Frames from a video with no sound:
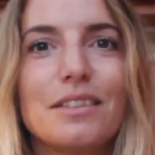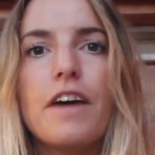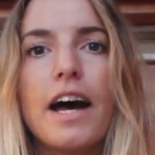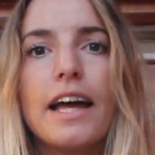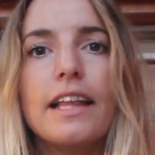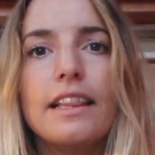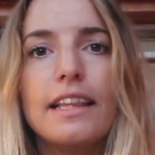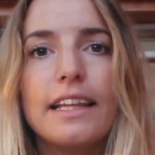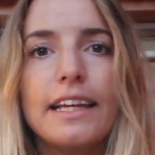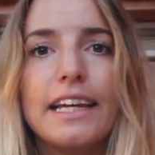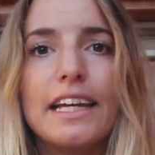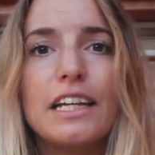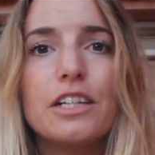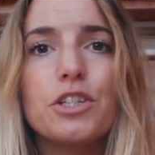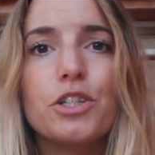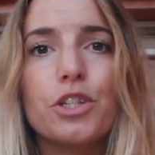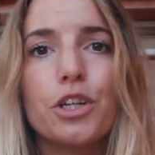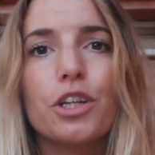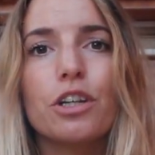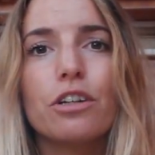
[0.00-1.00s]

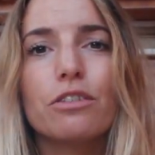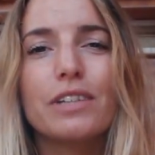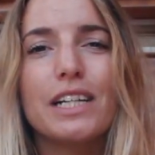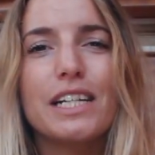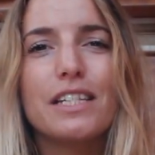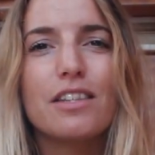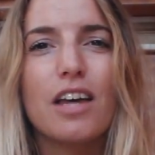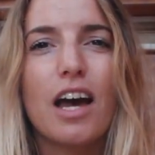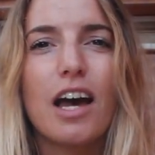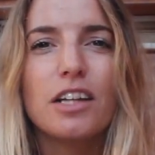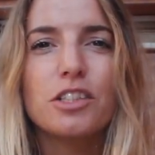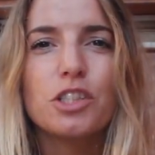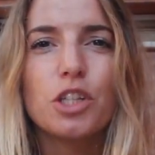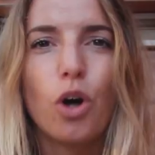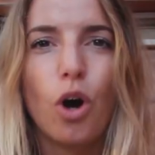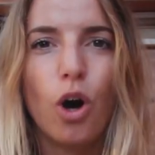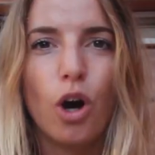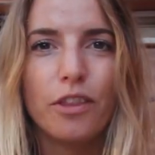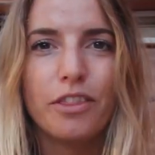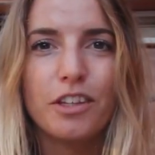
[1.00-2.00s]
Finally, do your research
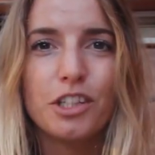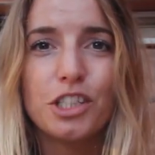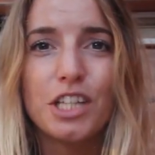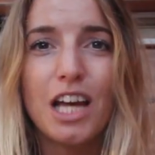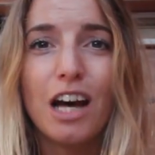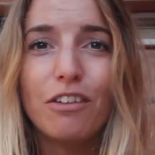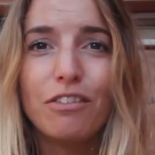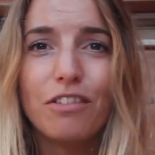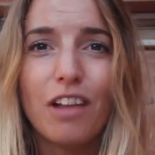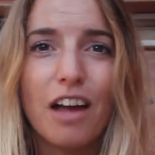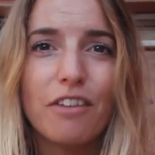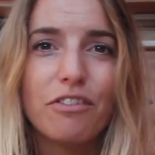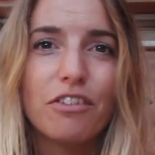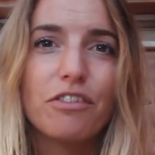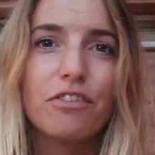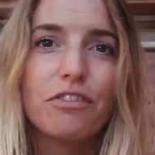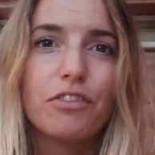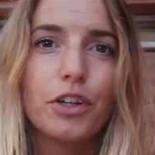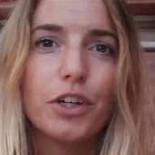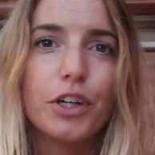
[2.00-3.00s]
on the shelf life
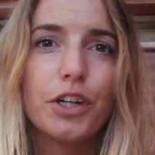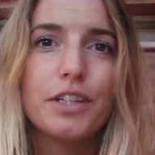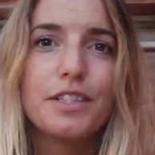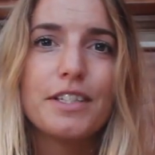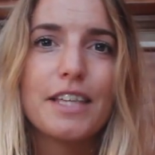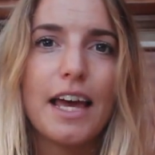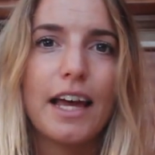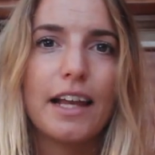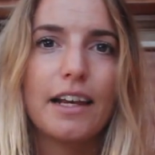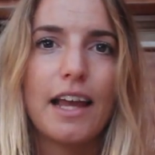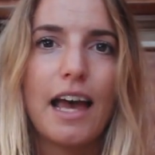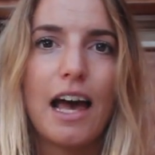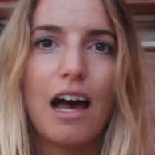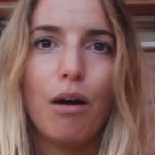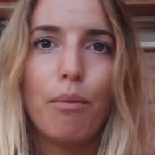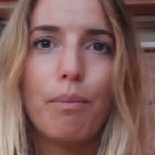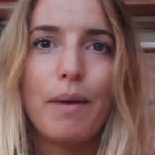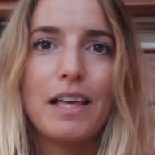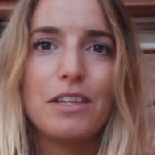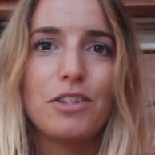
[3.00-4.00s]
of foods and
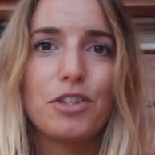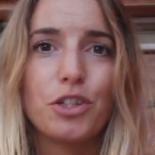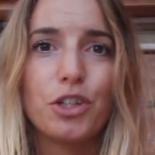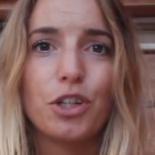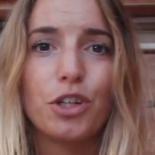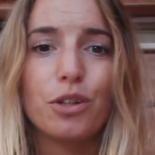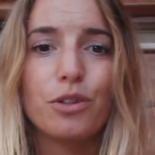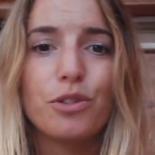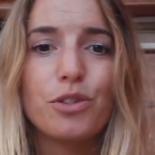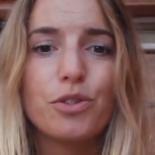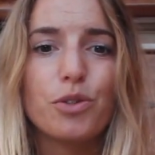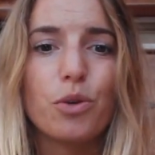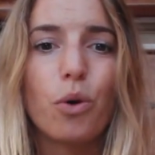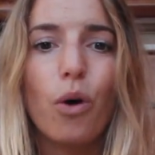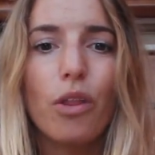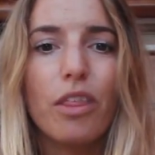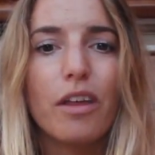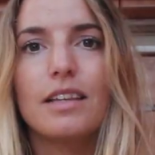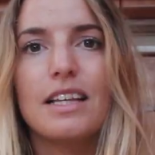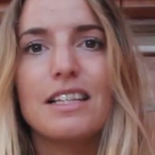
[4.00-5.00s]
how best to
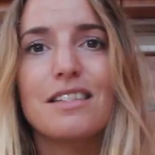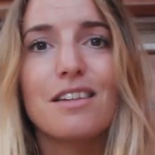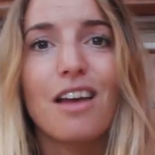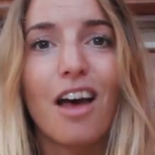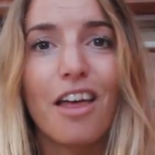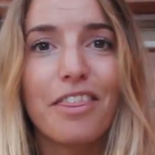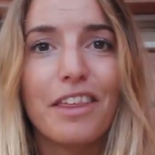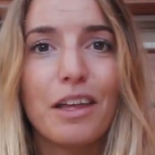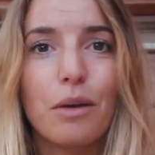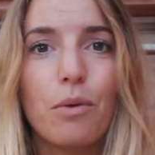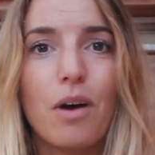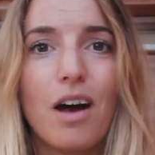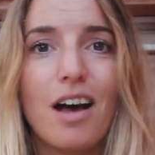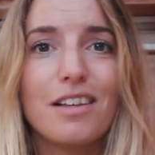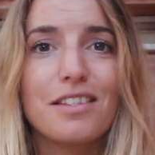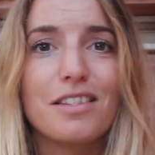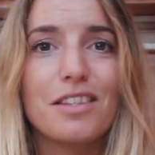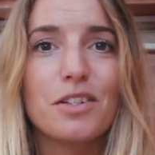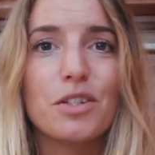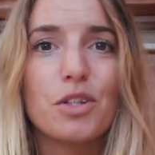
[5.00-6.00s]
store them. There's nothing
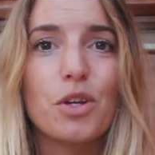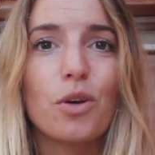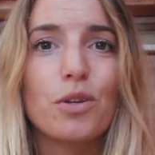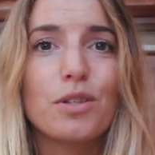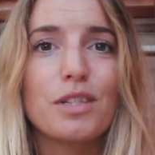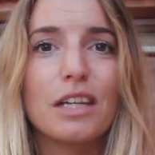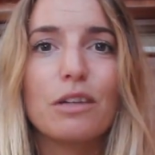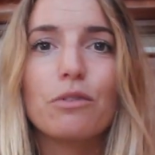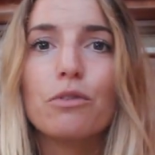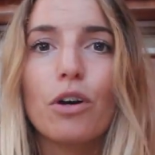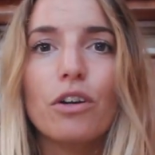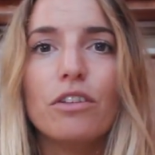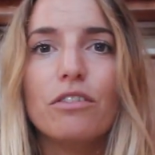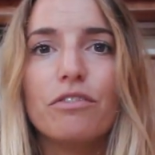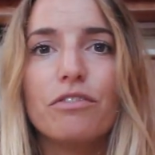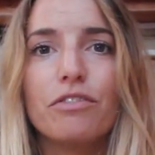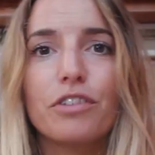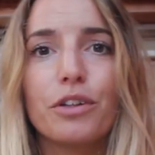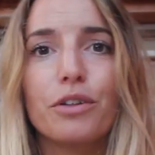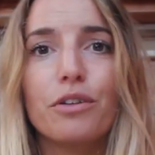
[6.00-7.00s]
worse than tossing
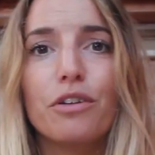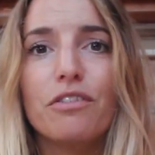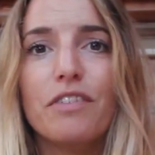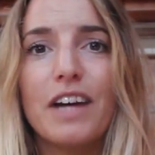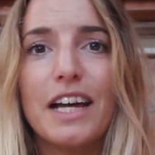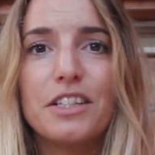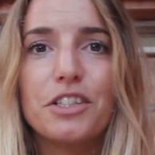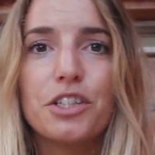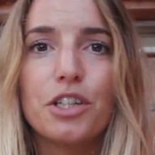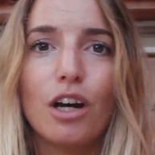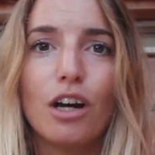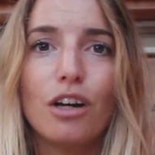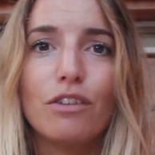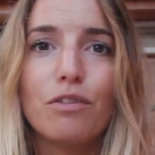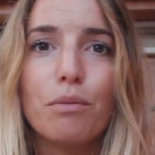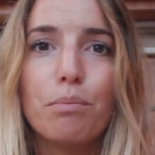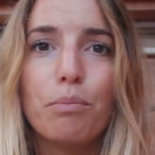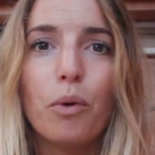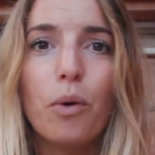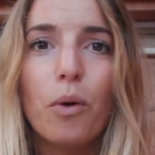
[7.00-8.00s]
rotten fruit or veg
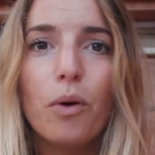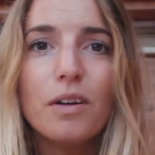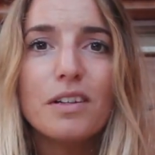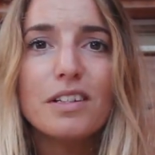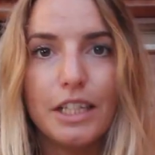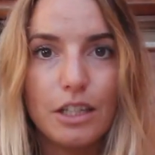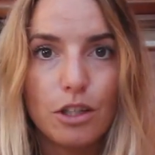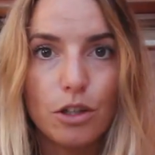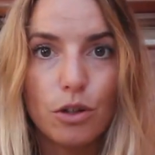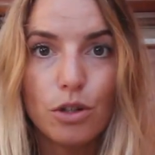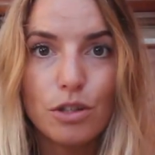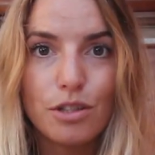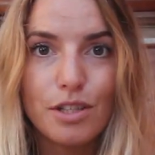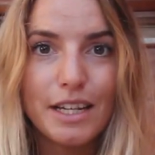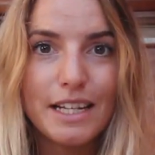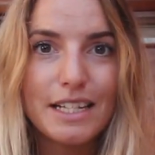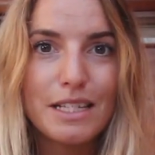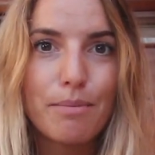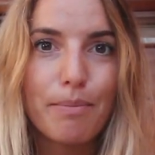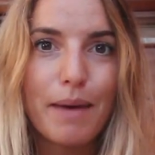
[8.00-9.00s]
overboard. You also
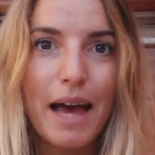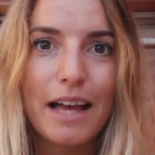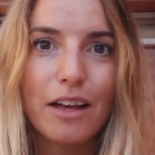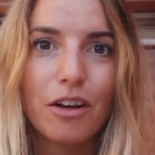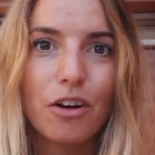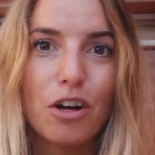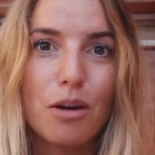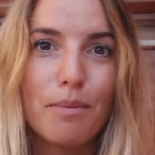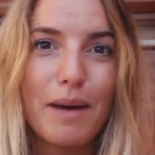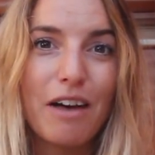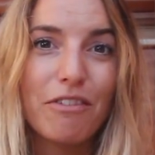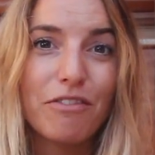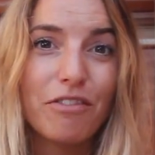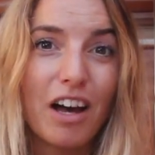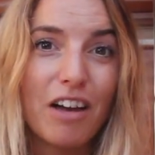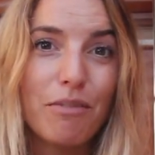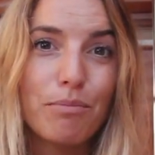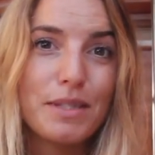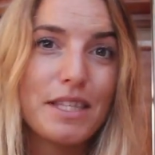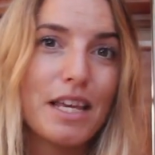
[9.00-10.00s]
need to bank on about
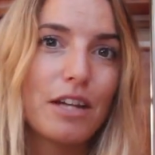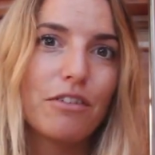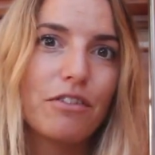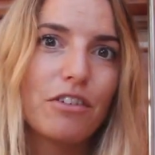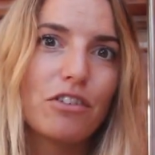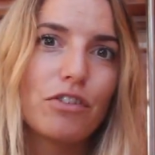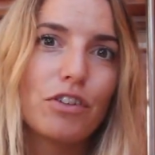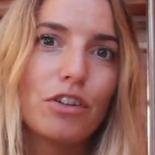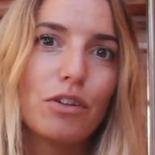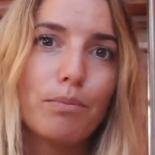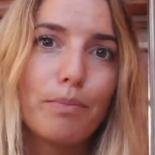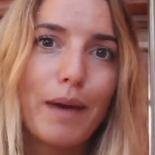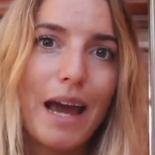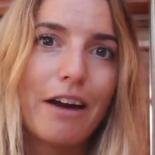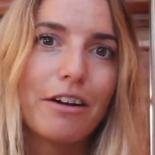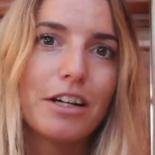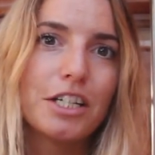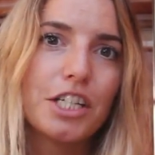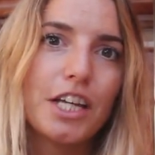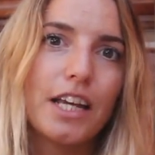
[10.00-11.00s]
5% of your food
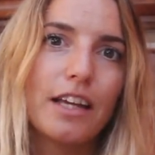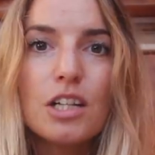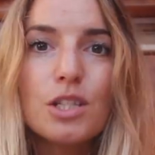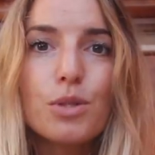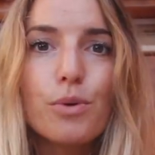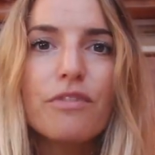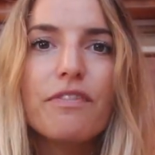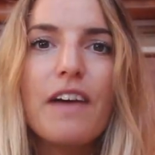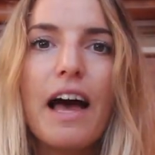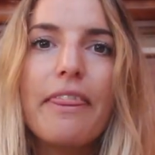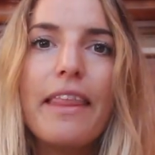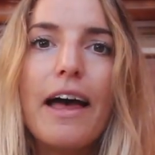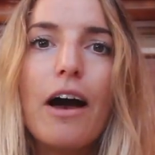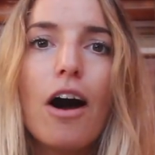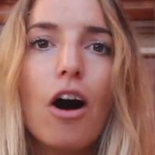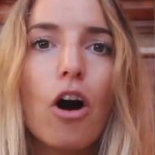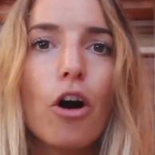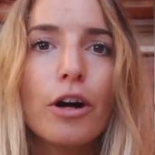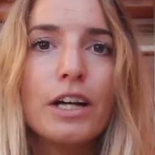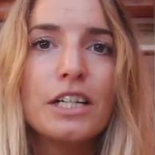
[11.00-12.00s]
perishing. So we found
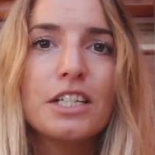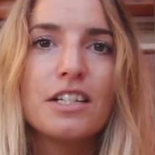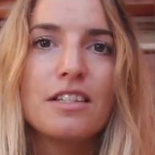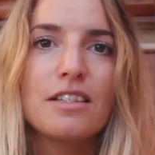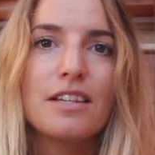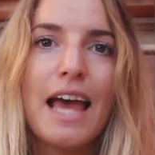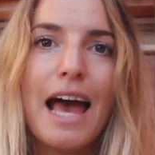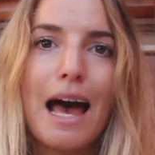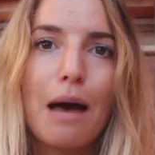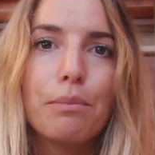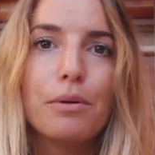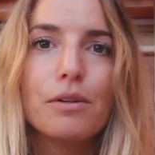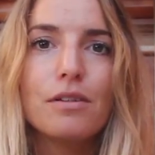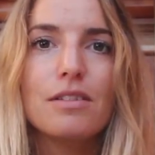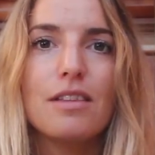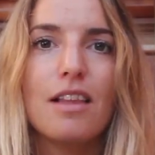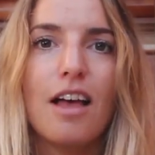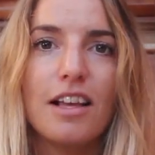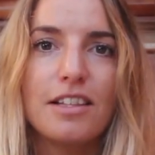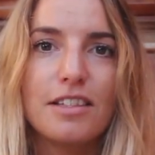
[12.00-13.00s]
that oranges and
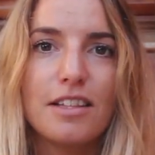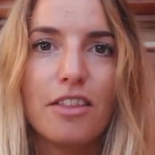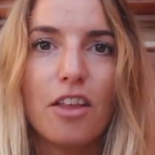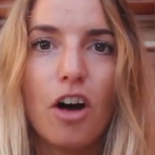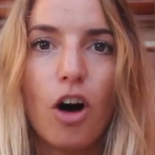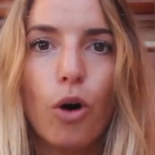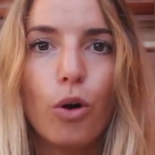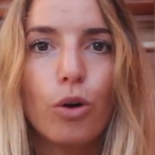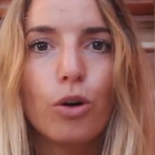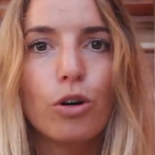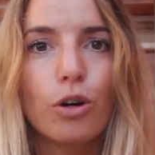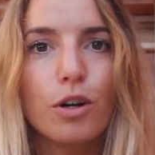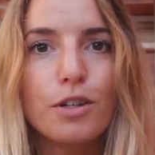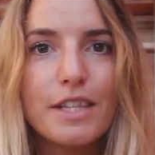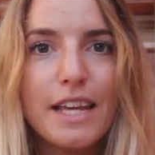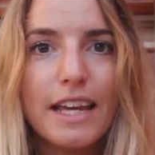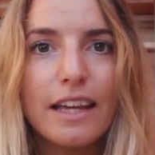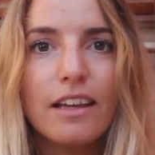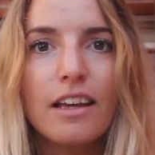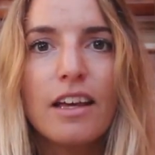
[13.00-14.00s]
apples lasted the whole
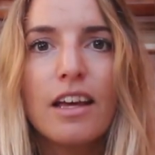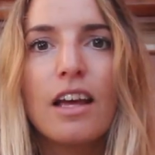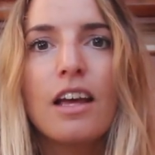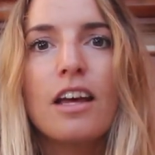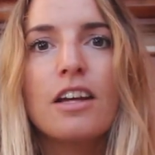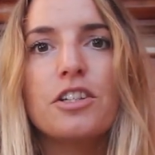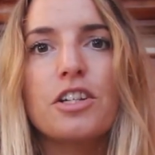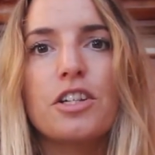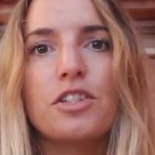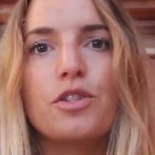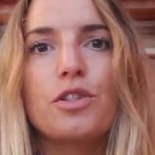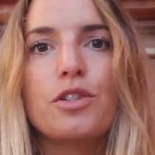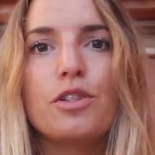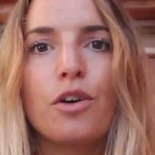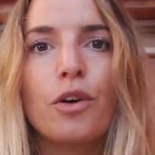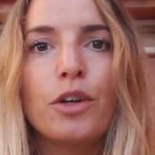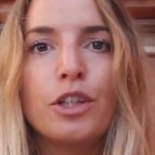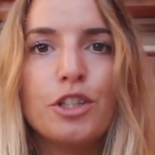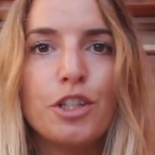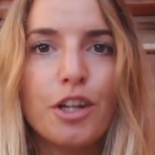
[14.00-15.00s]
crossing, just as
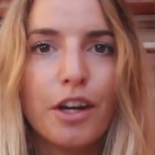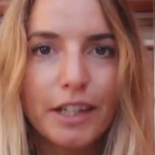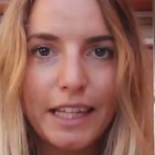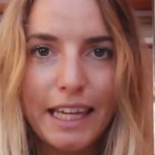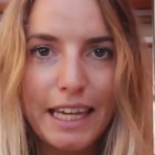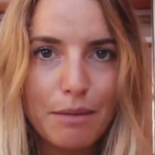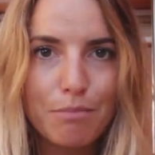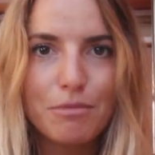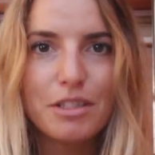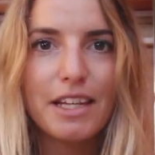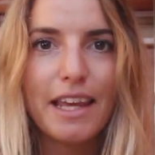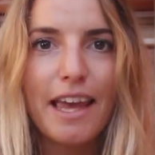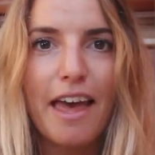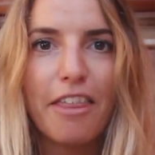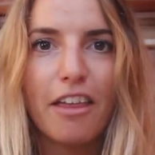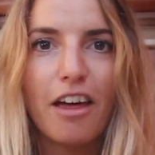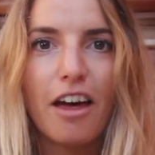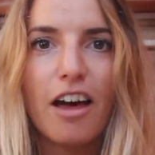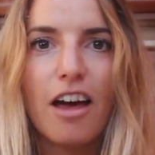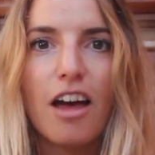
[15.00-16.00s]
long as you don't keep them
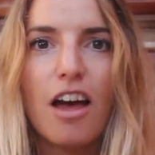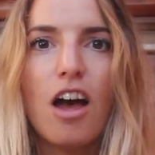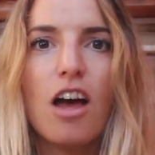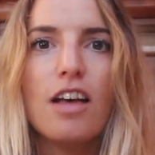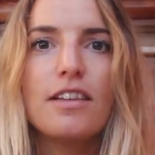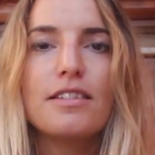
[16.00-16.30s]
together.